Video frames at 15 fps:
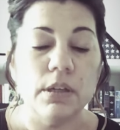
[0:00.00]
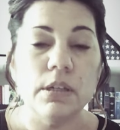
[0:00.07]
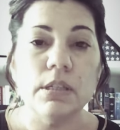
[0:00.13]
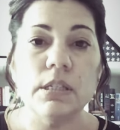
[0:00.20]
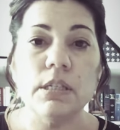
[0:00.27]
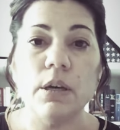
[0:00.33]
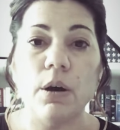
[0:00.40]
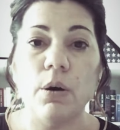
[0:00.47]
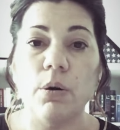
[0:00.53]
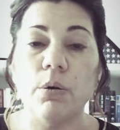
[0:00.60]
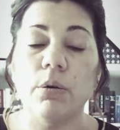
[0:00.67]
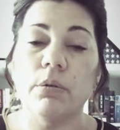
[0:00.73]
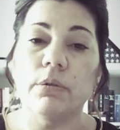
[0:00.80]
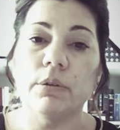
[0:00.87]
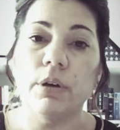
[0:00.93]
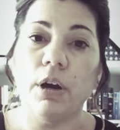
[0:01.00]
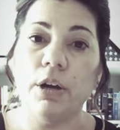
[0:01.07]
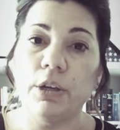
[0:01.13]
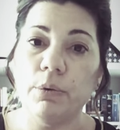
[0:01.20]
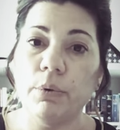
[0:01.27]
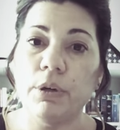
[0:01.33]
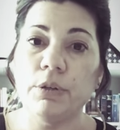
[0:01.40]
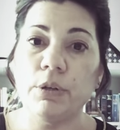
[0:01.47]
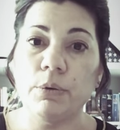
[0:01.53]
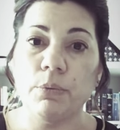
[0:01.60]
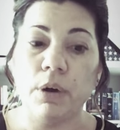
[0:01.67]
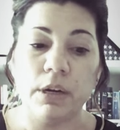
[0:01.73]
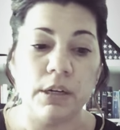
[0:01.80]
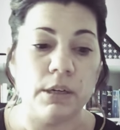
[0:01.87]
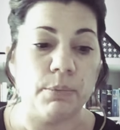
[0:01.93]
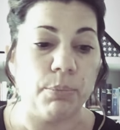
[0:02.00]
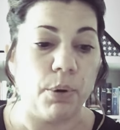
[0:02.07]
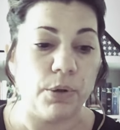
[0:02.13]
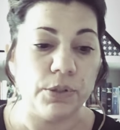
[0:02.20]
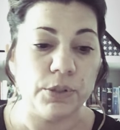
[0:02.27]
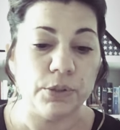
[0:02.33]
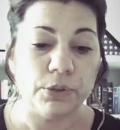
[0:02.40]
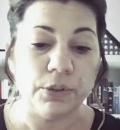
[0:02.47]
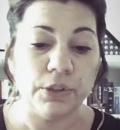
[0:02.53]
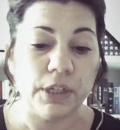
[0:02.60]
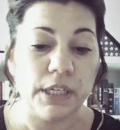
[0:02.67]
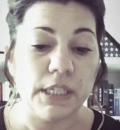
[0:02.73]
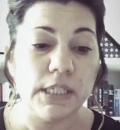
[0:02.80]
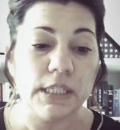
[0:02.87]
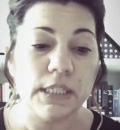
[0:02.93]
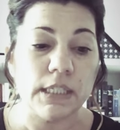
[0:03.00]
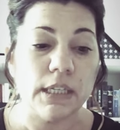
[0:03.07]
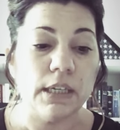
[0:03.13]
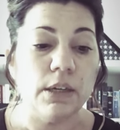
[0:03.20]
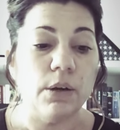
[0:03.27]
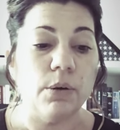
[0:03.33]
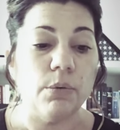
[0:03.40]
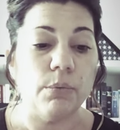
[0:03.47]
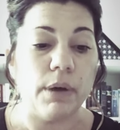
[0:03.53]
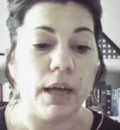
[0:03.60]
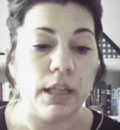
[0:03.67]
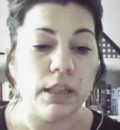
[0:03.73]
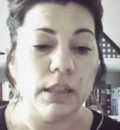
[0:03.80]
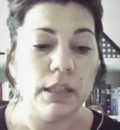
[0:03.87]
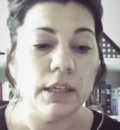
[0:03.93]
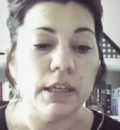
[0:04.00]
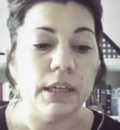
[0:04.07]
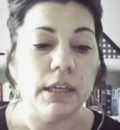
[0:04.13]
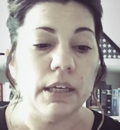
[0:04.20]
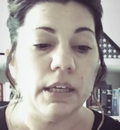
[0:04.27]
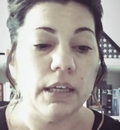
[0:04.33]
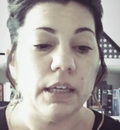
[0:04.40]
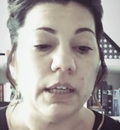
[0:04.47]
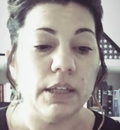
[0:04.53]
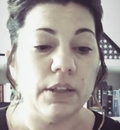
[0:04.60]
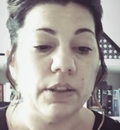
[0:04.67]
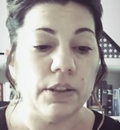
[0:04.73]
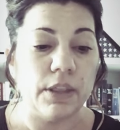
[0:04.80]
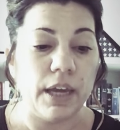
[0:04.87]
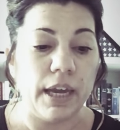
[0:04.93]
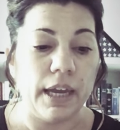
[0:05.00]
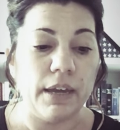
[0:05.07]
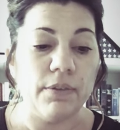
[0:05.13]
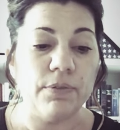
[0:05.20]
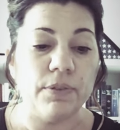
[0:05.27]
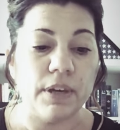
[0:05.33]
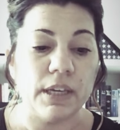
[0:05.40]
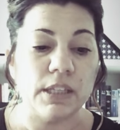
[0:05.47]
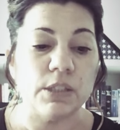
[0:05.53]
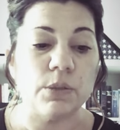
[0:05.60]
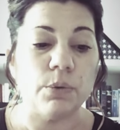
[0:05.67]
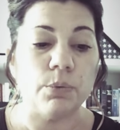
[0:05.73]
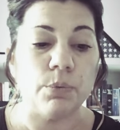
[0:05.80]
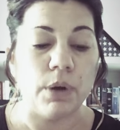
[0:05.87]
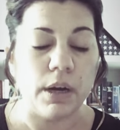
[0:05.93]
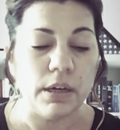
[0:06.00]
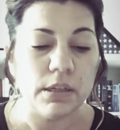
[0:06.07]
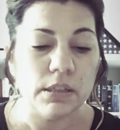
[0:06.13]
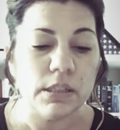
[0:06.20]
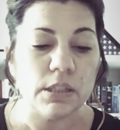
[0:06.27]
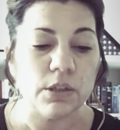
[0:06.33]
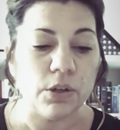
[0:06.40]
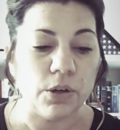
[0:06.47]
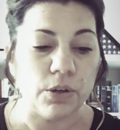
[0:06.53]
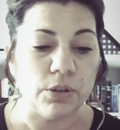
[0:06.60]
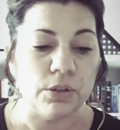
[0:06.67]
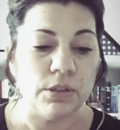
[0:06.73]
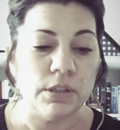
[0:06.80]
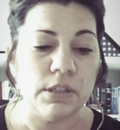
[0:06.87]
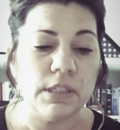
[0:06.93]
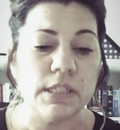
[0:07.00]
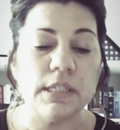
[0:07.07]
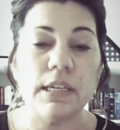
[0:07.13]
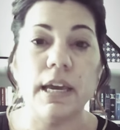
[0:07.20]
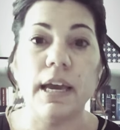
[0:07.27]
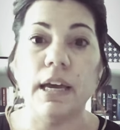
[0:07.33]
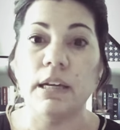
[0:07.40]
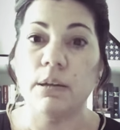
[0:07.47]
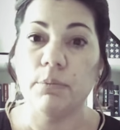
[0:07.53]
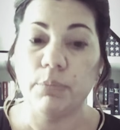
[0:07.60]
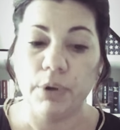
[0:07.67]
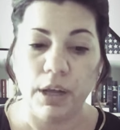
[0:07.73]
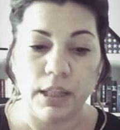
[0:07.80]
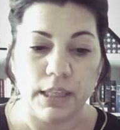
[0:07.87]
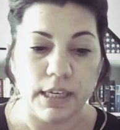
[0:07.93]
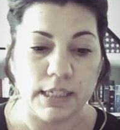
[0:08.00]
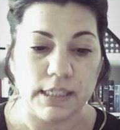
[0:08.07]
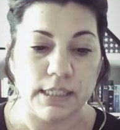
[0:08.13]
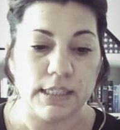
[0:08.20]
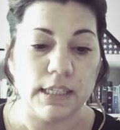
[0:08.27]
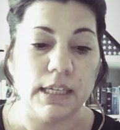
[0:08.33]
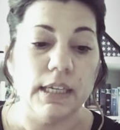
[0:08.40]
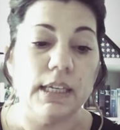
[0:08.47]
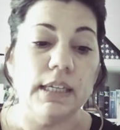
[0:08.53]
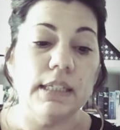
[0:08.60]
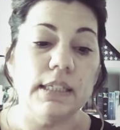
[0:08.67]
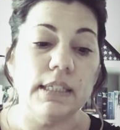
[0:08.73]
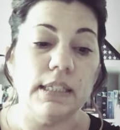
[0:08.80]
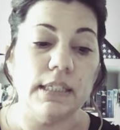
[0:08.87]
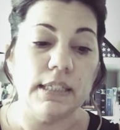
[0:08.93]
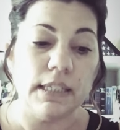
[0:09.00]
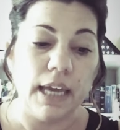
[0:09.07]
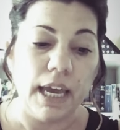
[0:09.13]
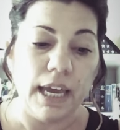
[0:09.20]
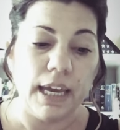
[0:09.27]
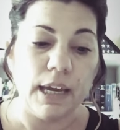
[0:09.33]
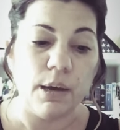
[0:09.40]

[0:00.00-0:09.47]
So, are you wondering what an upholsterer is? Well, they fix rugs, curtains, and umbrellas. Today,